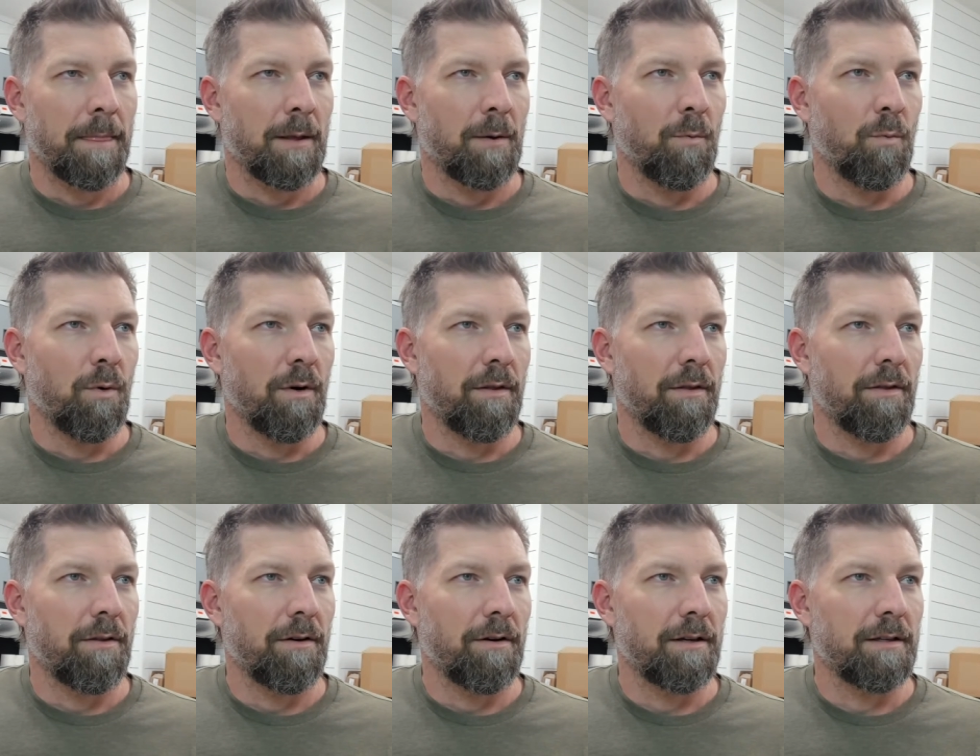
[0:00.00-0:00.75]

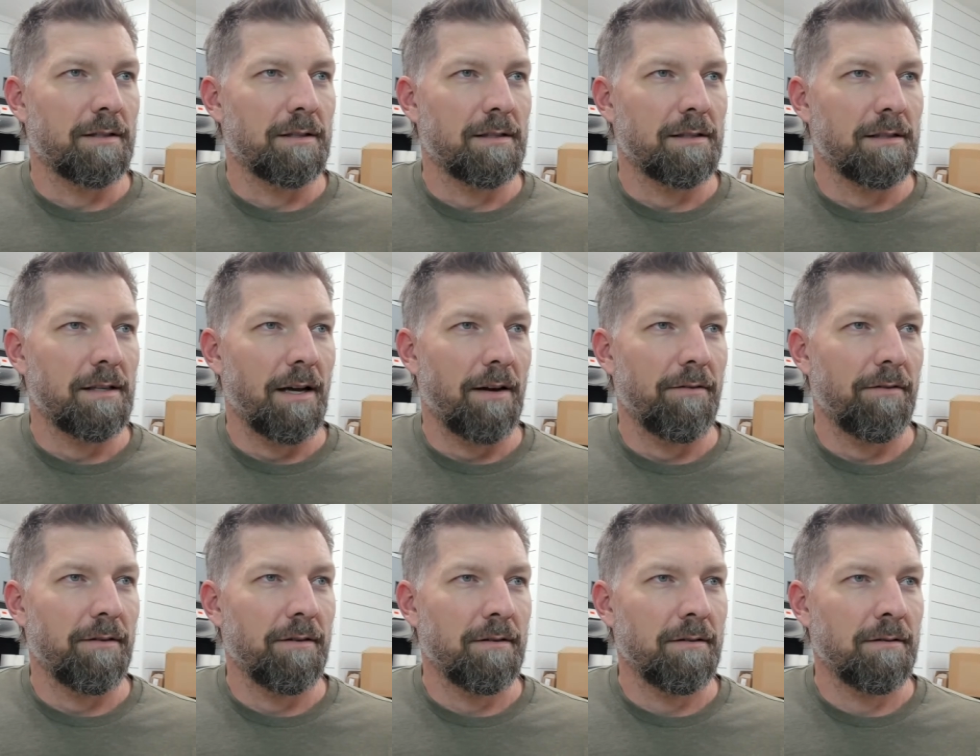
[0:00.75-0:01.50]

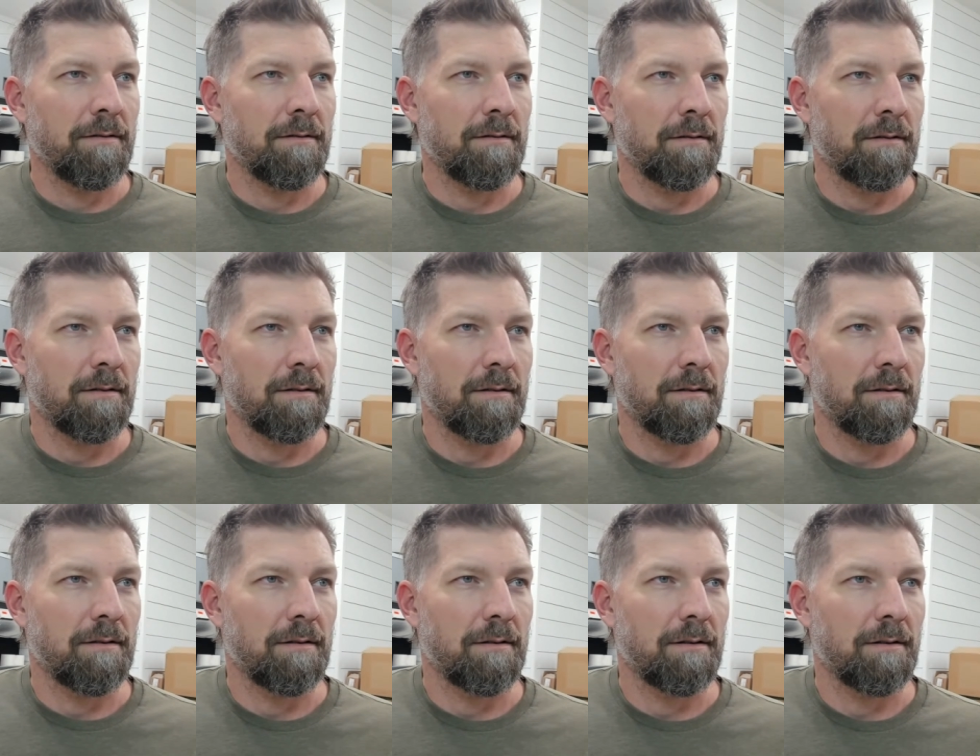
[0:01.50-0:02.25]
137.
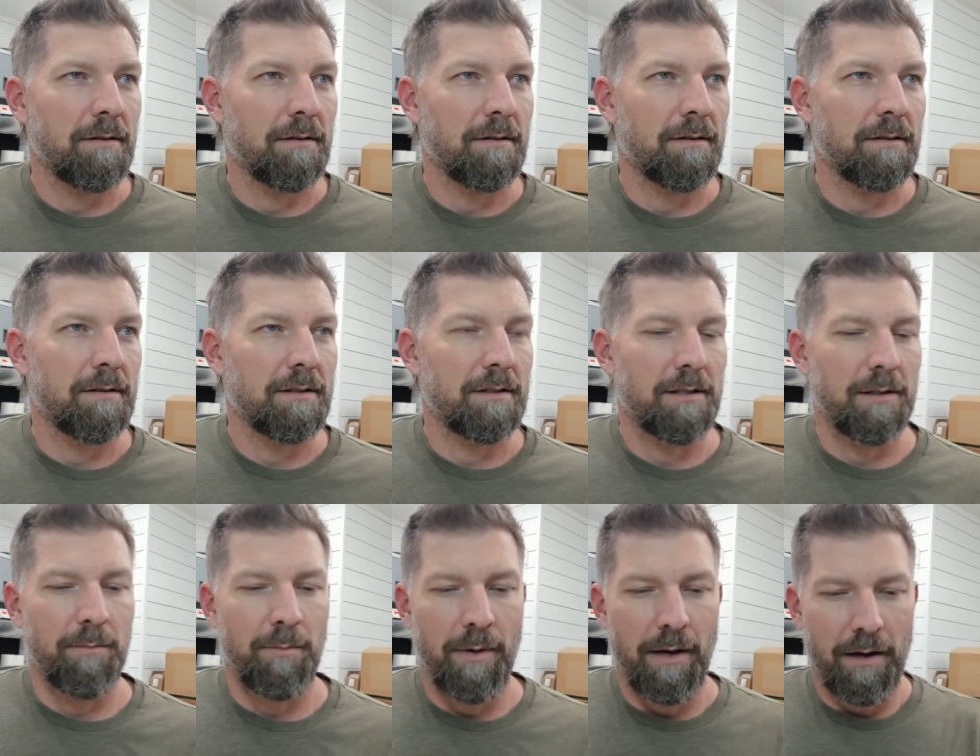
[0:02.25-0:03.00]

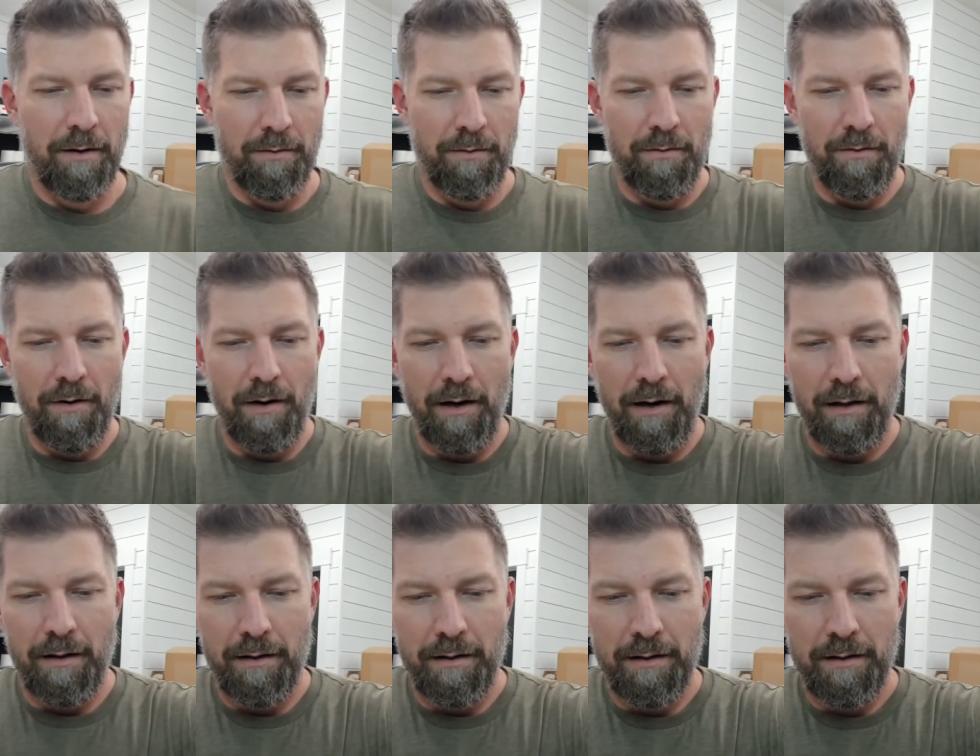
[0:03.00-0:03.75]
Tibet
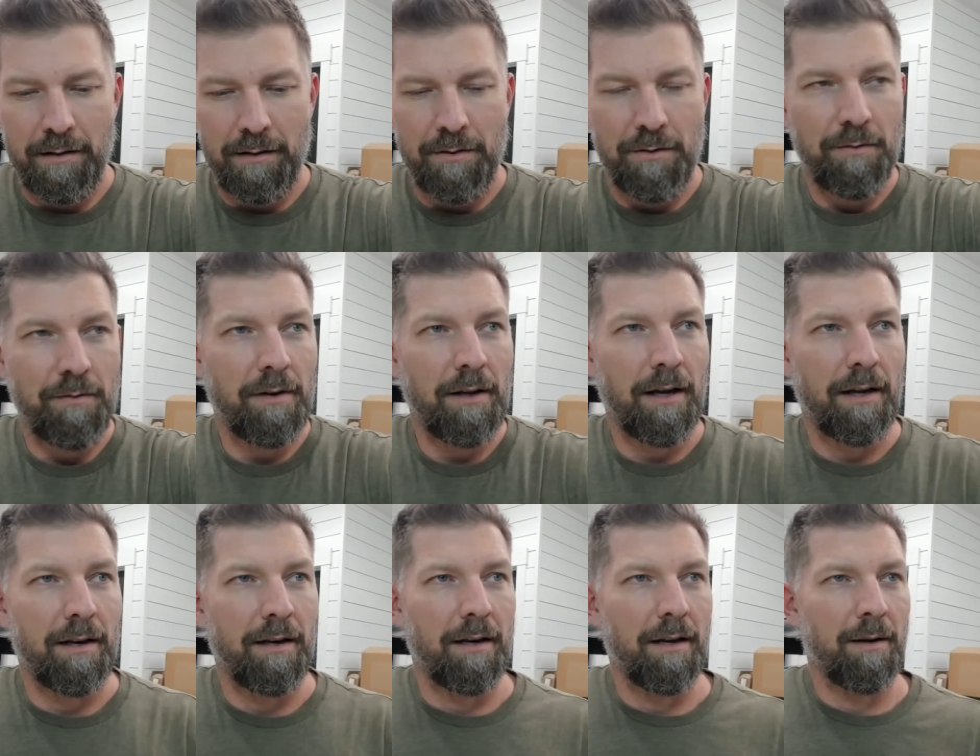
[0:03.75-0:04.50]
Riley, you've
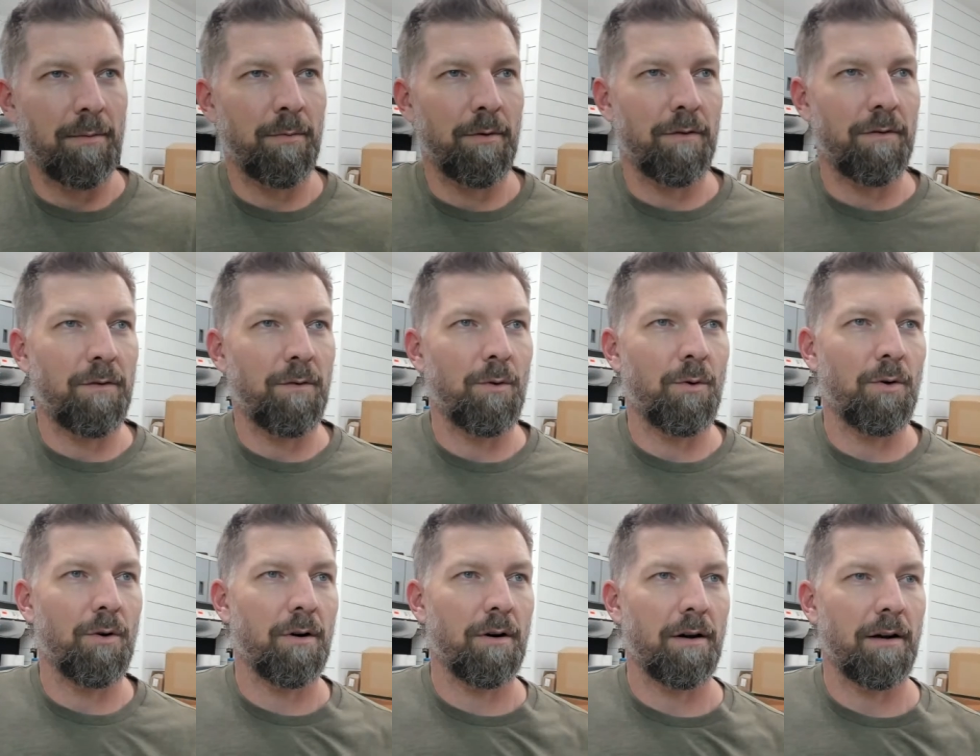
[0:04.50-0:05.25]
got number
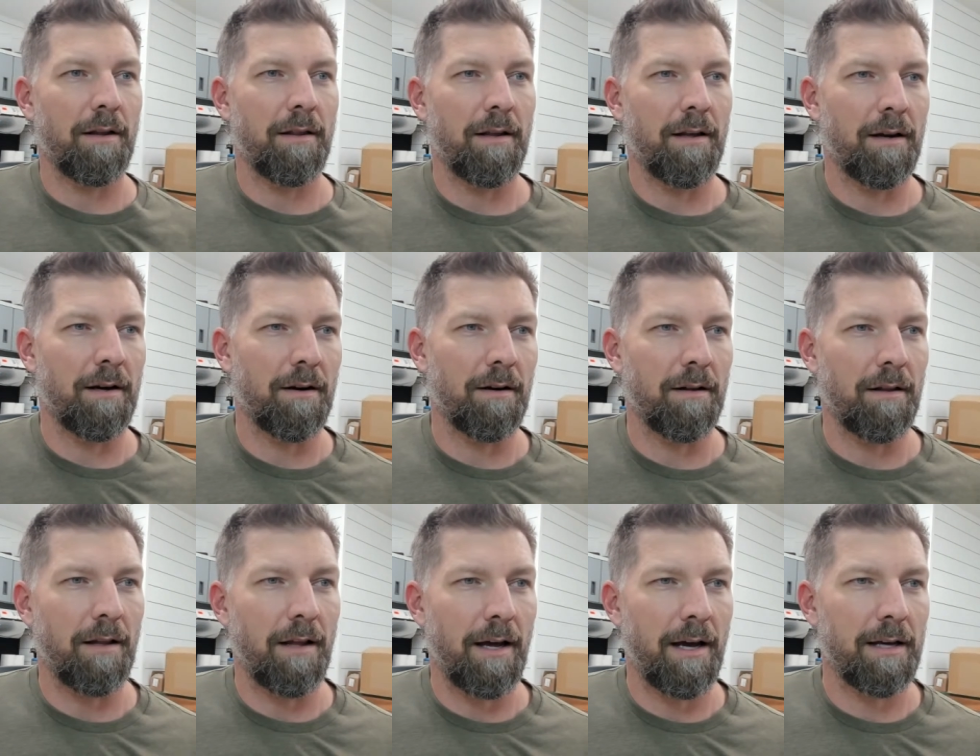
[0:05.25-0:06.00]
4, and then our
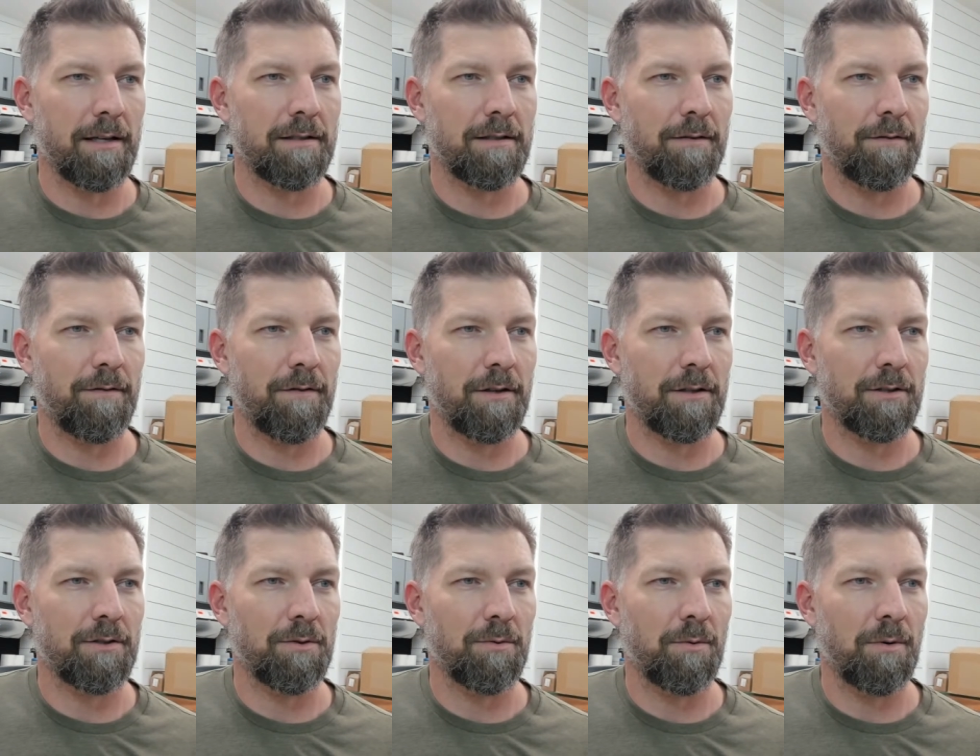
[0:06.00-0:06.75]
last
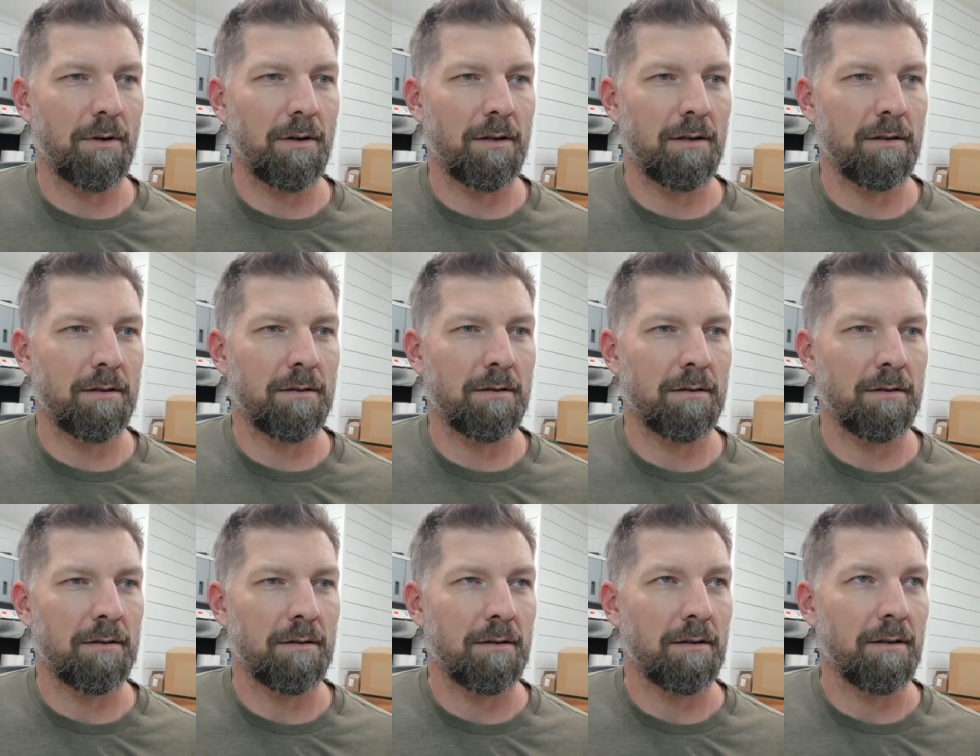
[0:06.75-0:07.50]
official one
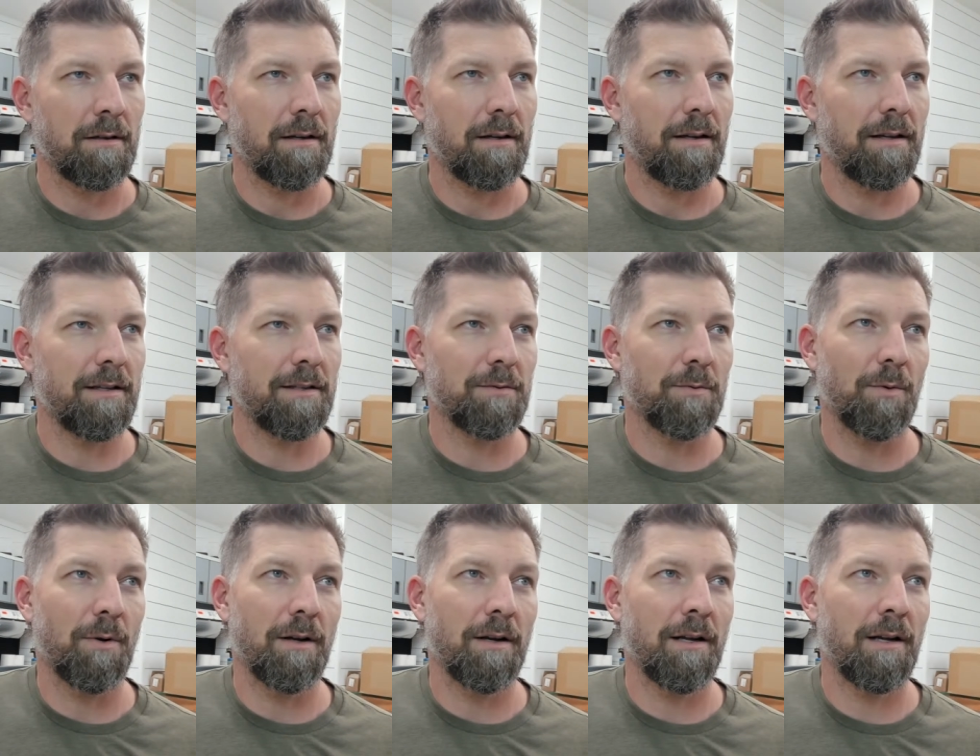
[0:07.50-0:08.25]
is
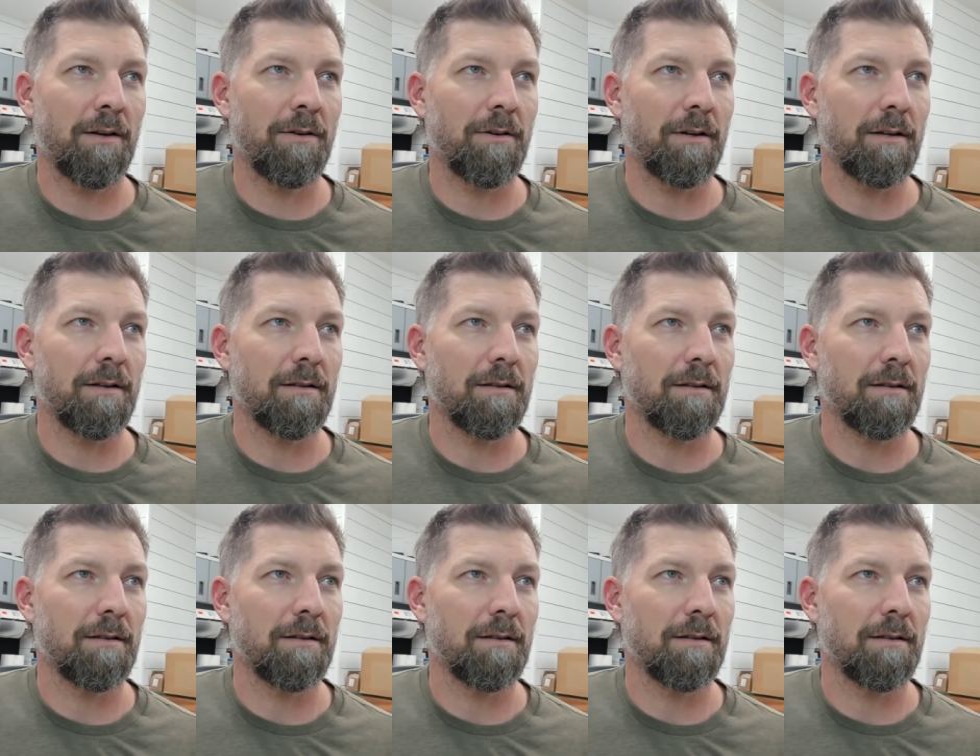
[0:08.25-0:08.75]
100.